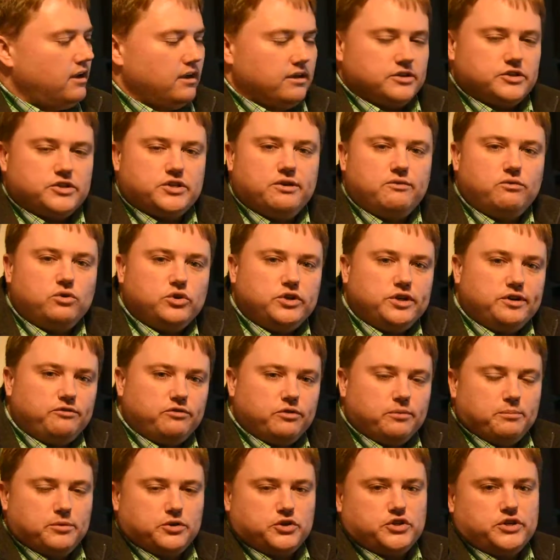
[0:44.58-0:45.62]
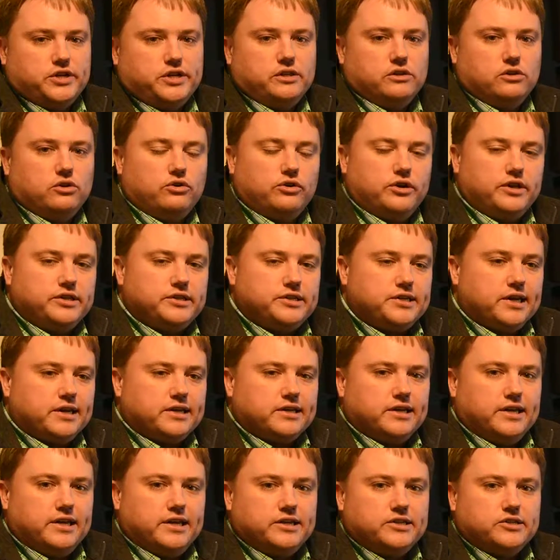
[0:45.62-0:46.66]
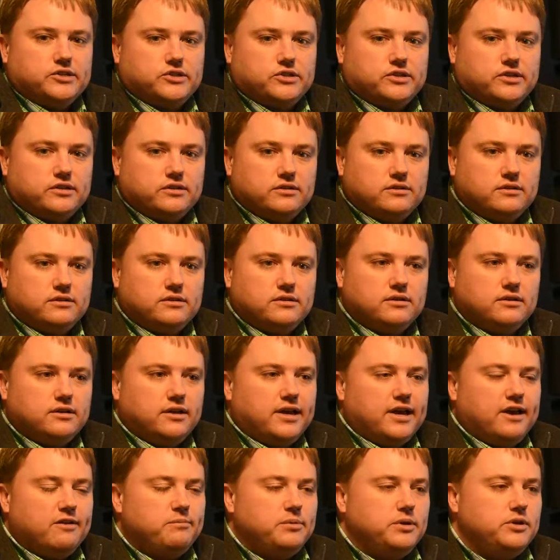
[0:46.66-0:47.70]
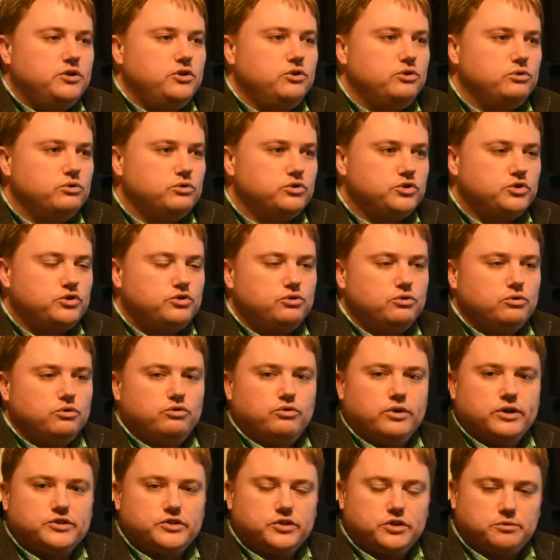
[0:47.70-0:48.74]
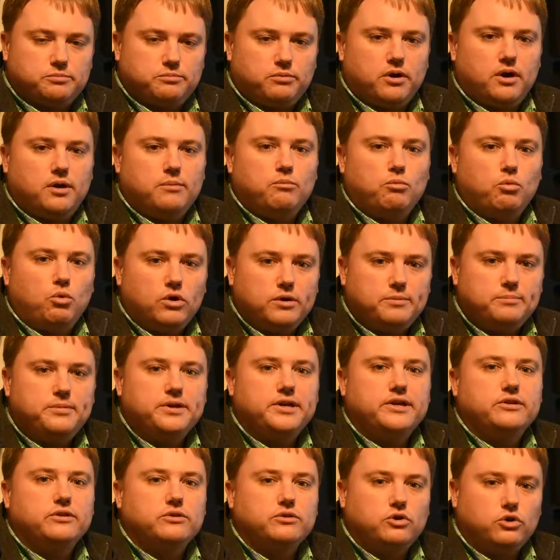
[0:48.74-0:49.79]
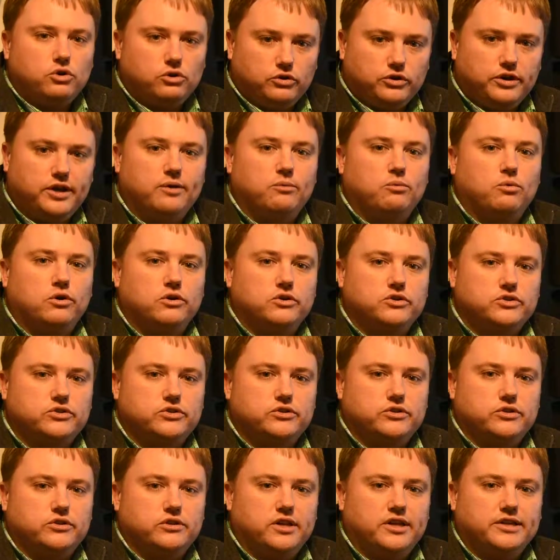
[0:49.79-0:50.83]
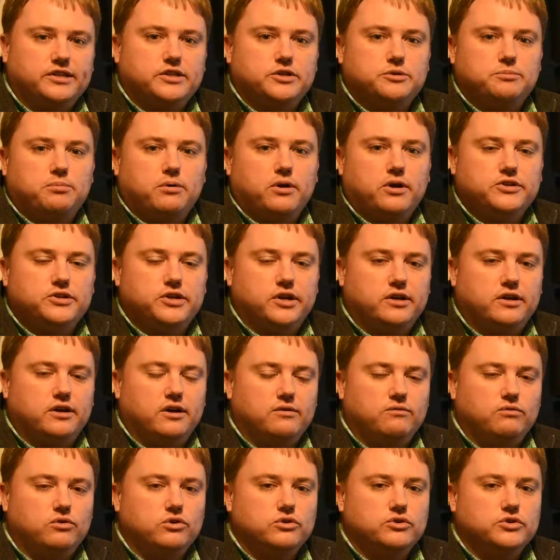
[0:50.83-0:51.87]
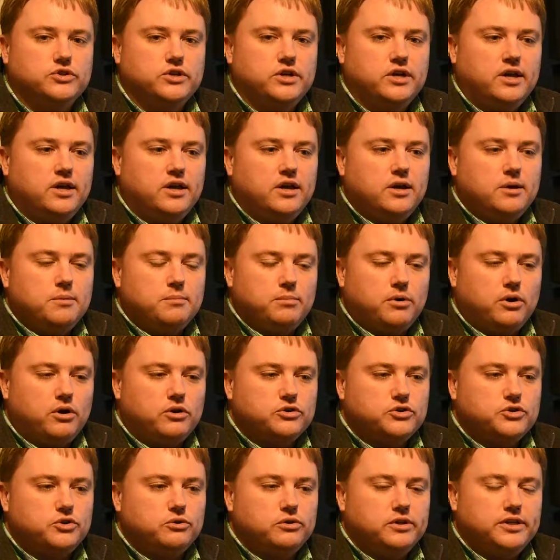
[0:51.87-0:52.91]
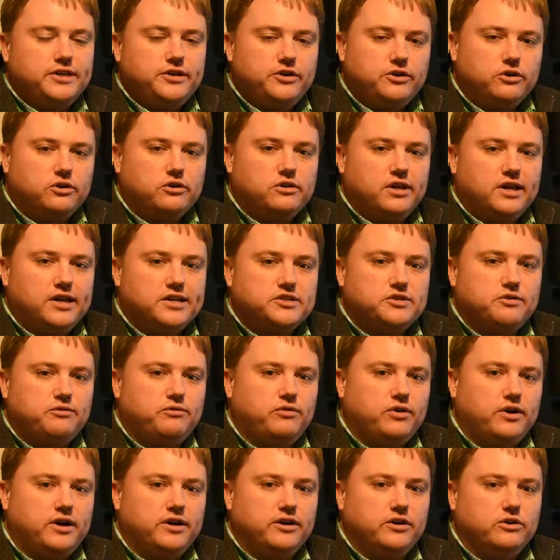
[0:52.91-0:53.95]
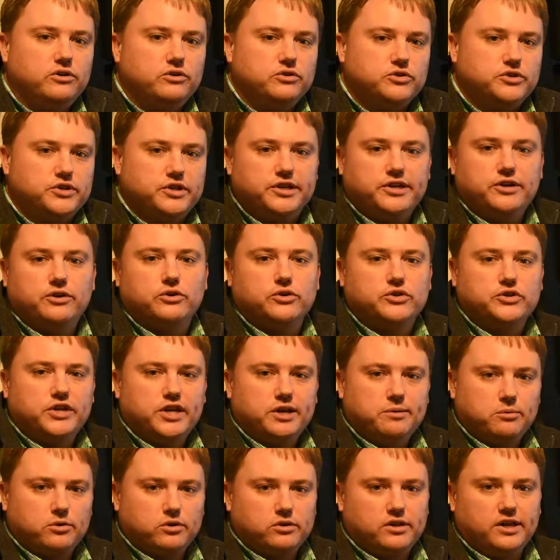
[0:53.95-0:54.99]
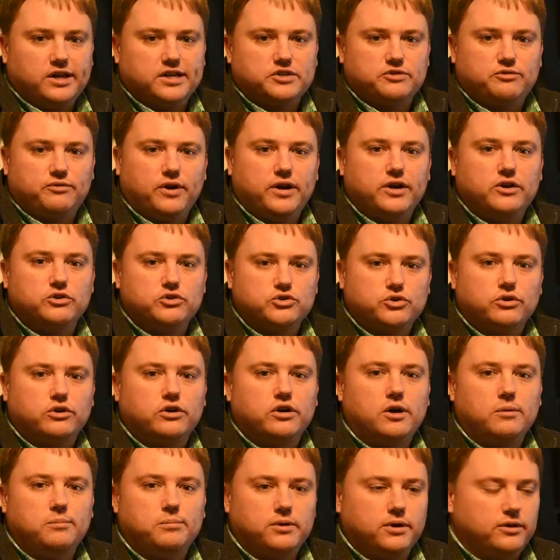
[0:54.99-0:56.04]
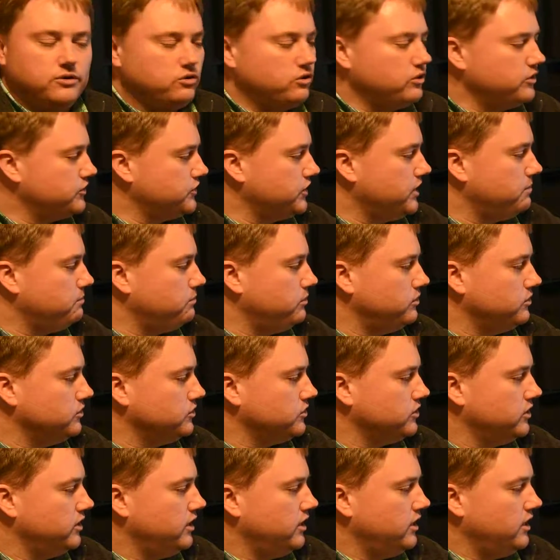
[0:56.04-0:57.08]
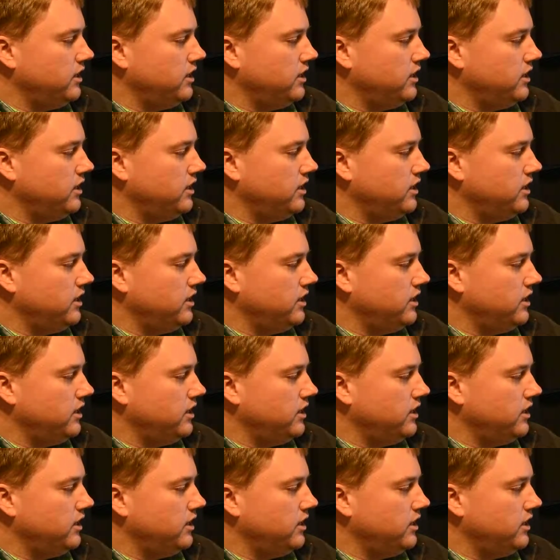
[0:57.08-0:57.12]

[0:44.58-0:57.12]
Several different machine learning techniques have been used to address this problem, one being neural networks, like this project covers, but also linear classifiers and nearest neighbor classifiers are a couple other examples.